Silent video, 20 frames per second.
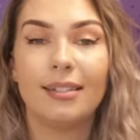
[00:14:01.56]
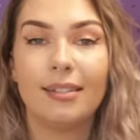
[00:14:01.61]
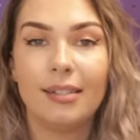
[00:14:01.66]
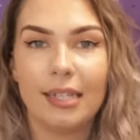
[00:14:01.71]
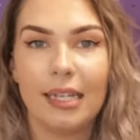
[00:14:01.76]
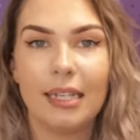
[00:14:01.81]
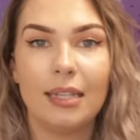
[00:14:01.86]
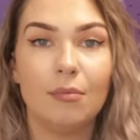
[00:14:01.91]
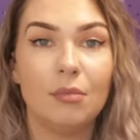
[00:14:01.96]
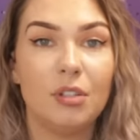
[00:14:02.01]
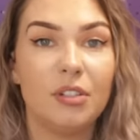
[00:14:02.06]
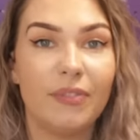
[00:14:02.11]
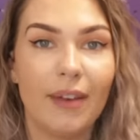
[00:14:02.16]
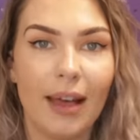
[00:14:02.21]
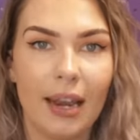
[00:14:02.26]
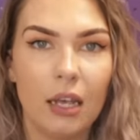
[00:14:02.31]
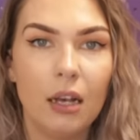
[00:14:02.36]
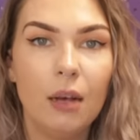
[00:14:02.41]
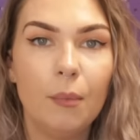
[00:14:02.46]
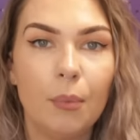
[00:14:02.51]
to see them
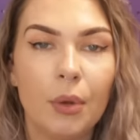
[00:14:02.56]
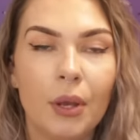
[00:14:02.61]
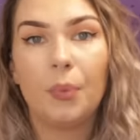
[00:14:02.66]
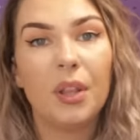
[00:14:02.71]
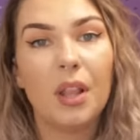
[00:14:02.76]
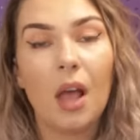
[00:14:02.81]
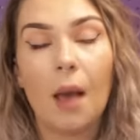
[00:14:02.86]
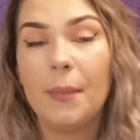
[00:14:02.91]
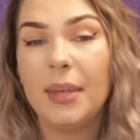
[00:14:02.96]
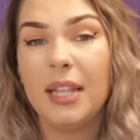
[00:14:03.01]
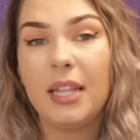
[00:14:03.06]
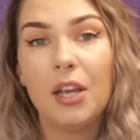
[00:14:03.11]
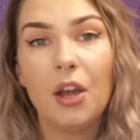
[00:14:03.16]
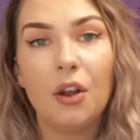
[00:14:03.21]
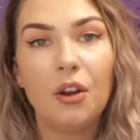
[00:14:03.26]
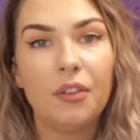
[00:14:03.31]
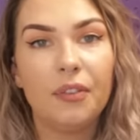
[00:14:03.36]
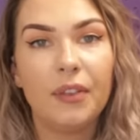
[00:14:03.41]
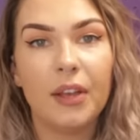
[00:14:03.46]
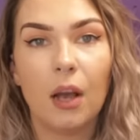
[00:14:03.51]
develop. But I mean, the
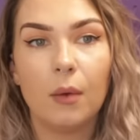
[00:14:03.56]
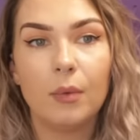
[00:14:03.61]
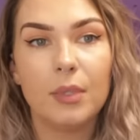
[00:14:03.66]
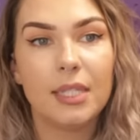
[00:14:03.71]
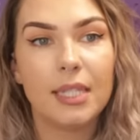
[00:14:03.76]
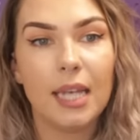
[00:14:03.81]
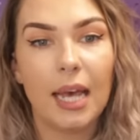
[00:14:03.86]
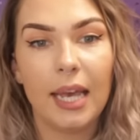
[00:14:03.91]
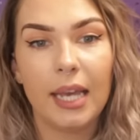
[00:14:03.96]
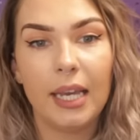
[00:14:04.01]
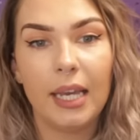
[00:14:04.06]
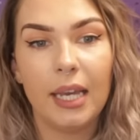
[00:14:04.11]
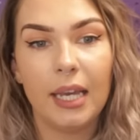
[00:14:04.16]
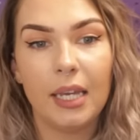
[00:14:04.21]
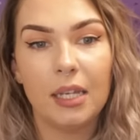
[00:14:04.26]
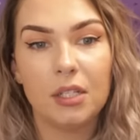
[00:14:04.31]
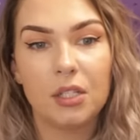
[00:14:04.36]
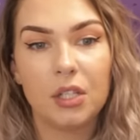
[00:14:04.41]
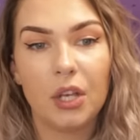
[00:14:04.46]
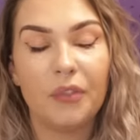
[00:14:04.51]
only thing I would say
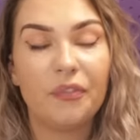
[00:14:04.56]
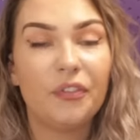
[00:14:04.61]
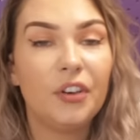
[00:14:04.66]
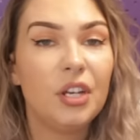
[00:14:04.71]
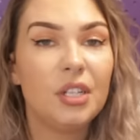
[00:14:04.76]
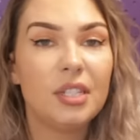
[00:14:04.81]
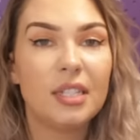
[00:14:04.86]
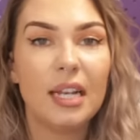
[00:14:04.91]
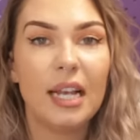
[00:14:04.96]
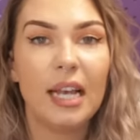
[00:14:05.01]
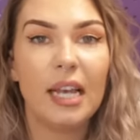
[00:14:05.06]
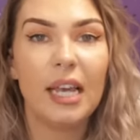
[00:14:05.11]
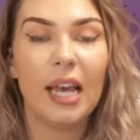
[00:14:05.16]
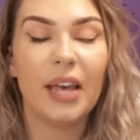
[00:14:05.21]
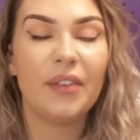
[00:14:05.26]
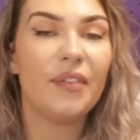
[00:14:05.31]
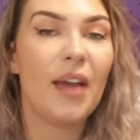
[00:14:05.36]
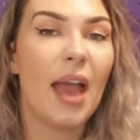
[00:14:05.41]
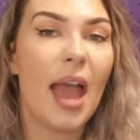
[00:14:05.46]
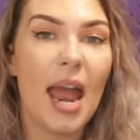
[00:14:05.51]
is, firstly,
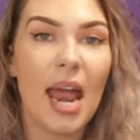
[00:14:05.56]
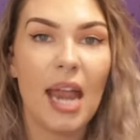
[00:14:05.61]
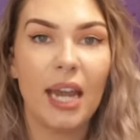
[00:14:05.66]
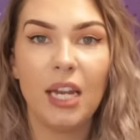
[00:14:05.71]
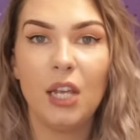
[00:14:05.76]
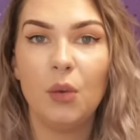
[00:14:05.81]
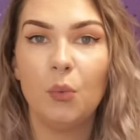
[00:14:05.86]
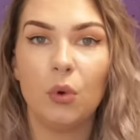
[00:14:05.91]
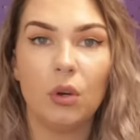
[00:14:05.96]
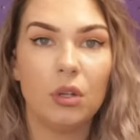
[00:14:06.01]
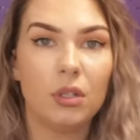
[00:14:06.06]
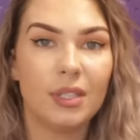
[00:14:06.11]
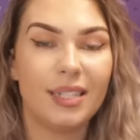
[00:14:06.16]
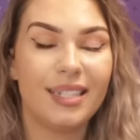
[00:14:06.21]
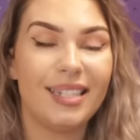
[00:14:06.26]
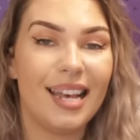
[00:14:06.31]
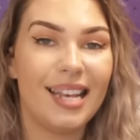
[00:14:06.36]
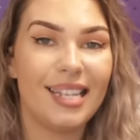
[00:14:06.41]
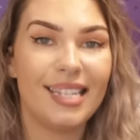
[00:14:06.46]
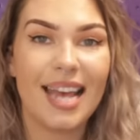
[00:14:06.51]
if anyone
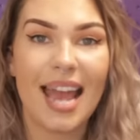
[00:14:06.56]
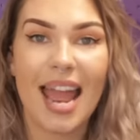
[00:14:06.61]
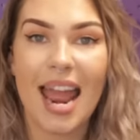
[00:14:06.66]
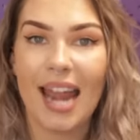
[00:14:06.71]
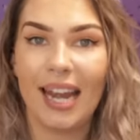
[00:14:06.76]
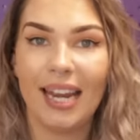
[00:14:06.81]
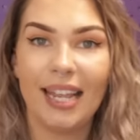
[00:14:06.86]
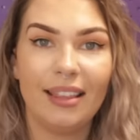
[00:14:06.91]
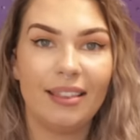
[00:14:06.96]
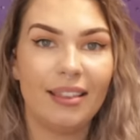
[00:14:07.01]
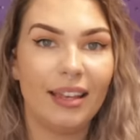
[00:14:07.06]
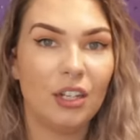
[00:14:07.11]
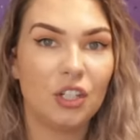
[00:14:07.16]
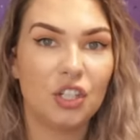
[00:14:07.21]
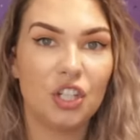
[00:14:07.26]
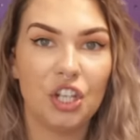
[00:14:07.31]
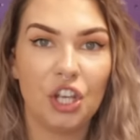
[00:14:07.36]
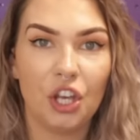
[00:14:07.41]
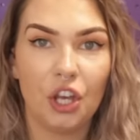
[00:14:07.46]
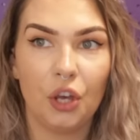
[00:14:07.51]
says anything
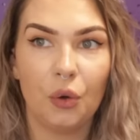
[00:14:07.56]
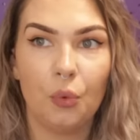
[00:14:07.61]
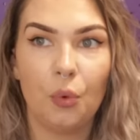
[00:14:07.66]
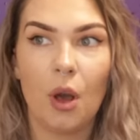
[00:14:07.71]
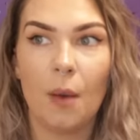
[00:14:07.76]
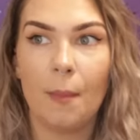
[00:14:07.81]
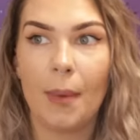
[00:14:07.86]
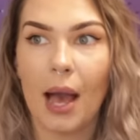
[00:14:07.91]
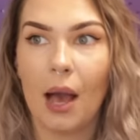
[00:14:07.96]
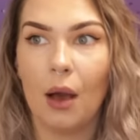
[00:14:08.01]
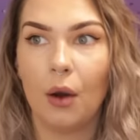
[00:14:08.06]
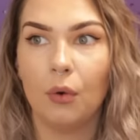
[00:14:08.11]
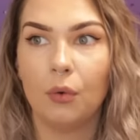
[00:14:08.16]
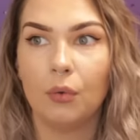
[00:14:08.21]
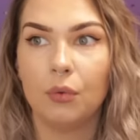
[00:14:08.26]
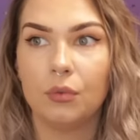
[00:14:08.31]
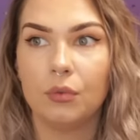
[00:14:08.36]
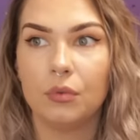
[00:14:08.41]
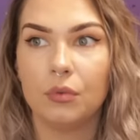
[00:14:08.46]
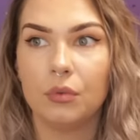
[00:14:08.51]
to you
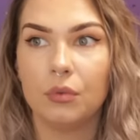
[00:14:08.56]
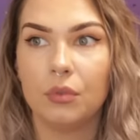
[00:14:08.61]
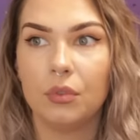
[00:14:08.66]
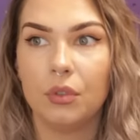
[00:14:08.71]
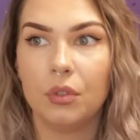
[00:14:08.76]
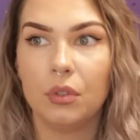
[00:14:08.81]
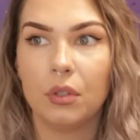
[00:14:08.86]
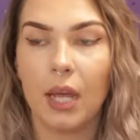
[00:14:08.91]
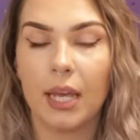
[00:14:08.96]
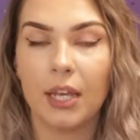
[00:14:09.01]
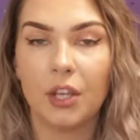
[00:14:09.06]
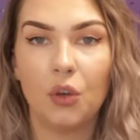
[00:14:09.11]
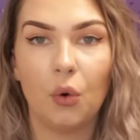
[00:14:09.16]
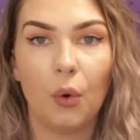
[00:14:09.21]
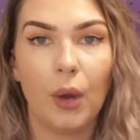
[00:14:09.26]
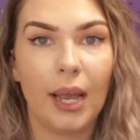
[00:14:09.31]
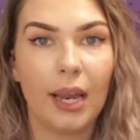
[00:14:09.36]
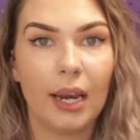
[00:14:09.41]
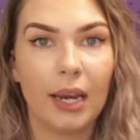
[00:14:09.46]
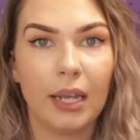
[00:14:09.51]
about like
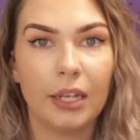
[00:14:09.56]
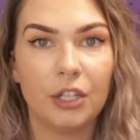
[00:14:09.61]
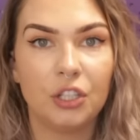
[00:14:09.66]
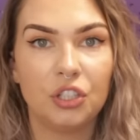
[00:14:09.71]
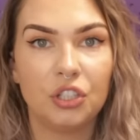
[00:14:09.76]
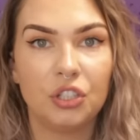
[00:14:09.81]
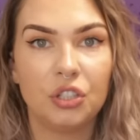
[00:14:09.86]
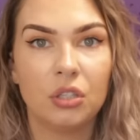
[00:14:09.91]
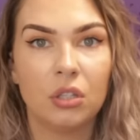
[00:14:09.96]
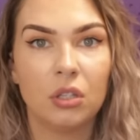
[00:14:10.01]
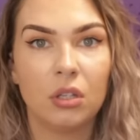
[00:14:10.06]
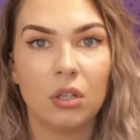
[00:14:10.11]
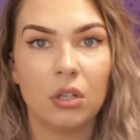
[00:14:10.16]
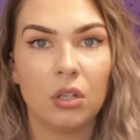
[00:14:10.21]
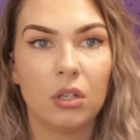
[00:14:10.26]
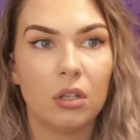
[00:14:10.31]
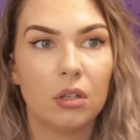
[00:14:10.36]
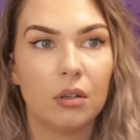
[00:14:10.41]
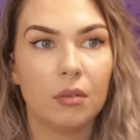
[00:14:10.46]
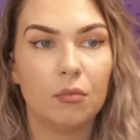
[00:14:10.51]
your English
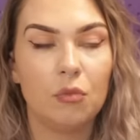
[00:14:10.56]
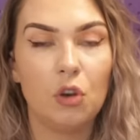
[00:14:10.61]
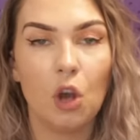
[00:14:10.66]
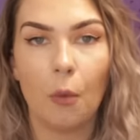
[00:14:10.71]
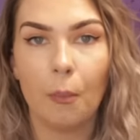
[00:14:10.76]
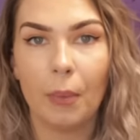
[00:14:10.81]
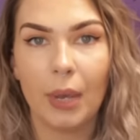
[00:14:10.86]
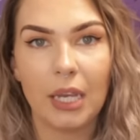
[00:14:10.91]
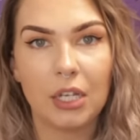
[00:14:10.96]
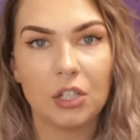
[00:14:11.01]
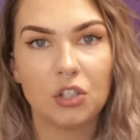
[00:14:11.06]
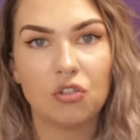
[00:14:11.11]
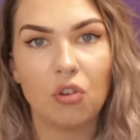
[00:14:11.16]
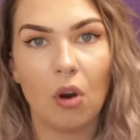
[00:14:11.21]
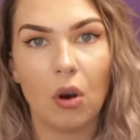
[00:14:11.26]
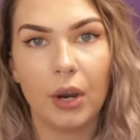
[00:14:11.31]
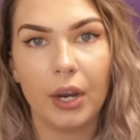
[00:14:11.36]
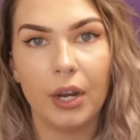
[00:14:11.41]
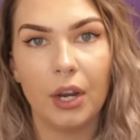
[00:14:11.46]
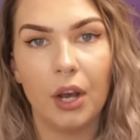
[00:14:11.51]
not being
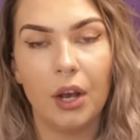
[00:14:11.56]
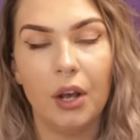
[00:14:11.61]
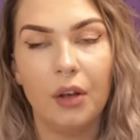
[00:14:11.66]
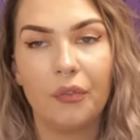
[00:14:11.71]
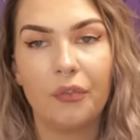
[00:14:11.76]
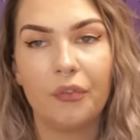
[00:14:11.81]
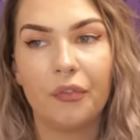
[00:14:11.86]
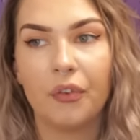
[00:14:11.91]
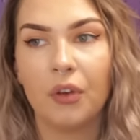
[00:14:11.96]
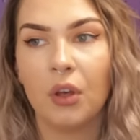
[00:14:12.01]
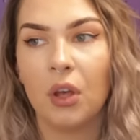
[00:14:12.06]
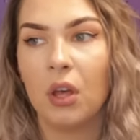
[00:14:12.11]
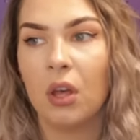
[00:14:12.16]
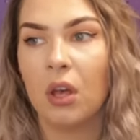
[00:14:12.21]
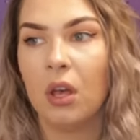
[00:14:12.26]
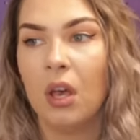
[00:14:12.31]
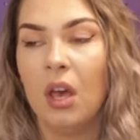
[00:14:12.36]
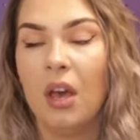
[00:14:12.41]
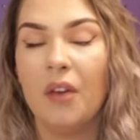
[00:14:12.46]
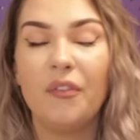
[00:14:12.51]
strong enough,
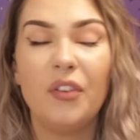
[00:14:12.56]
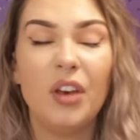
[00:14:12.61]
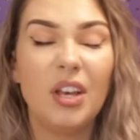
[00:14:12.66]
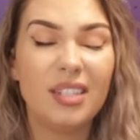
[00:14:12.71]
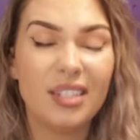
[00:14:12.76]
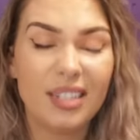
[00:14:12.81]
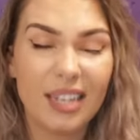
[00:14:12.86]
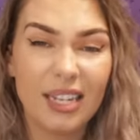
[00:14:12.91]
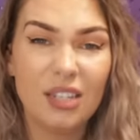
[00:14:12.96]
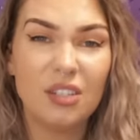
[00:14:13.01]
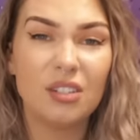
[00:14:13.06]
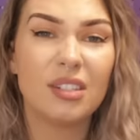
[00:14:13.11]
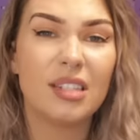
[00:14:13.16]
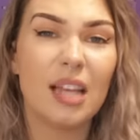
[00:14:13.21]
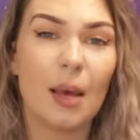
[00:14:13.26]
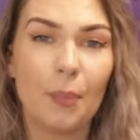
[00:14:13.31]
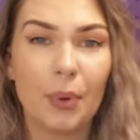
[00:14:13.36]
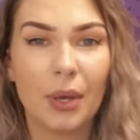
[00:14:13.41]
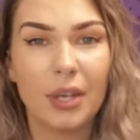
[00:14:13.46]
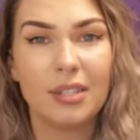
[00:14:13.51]
firstly, does
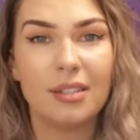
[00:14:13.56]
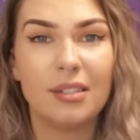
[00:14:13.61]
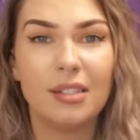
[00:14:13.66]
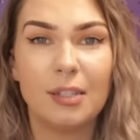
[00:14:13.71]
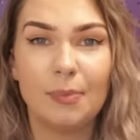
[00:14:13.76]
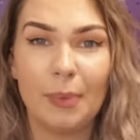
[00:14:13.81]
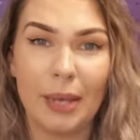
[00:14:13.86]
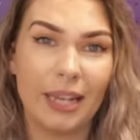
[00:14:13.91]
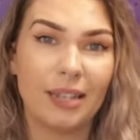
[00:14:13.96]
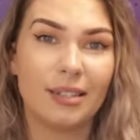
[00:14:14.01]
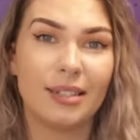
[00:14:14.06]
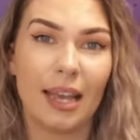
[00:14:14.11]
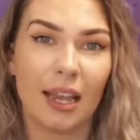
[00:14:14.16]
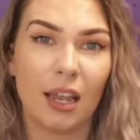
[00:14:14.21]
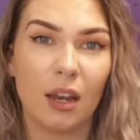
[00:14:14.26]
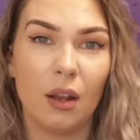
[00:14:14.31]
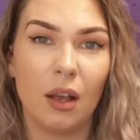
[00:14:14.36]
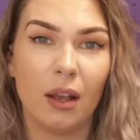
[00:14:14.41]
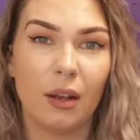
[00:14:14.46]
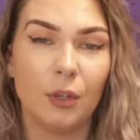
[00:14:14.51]
that person speak a
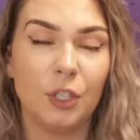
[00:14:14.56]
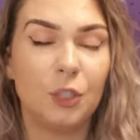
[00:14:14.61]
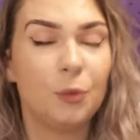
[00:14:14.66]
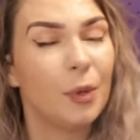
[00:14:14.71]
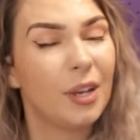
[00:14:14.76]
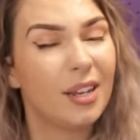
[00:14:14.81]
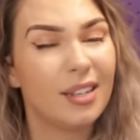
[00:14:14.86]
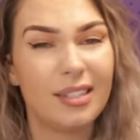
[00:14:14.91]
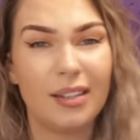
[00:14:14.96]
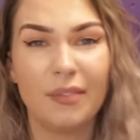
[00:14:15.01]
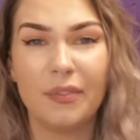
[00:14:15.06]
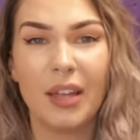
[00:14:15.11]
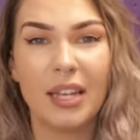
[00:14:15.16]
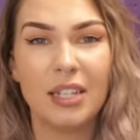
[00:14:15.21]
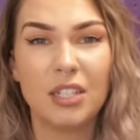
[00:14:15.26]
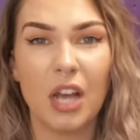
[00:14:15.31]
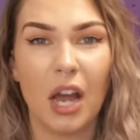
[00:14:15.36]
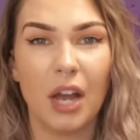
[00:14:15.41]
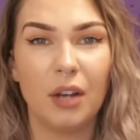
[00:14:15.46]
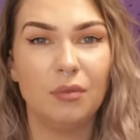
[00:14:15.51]
second language? Because if they
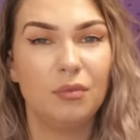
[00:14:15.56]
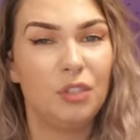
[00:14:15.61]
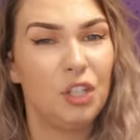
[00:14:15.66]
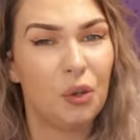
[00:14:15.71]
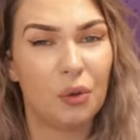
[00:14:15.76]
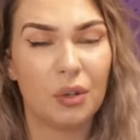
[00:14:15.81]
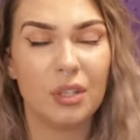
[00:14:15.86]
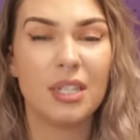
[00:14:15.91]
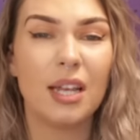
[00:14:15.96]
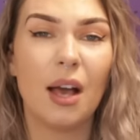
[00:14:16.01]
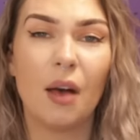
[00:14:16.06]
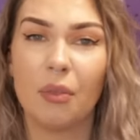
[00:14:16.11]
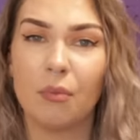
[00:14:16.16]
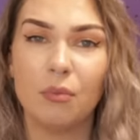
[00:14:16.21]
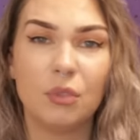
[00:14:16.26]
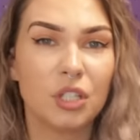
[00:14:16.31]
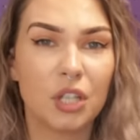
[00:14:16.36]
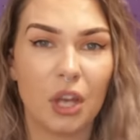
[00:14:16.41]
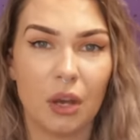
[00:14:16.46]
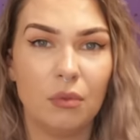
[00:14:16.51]
don't, you can tell
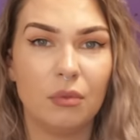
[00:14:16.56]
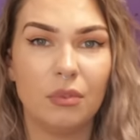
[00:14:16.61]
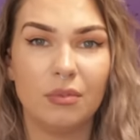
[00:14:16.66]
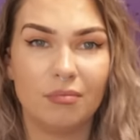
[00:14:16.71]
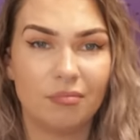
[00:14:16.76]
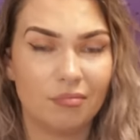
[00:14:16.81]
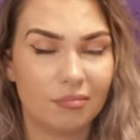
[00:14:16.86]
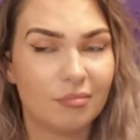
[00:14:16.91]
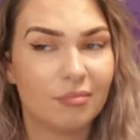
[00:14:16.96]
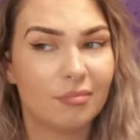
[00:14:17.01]
them to go and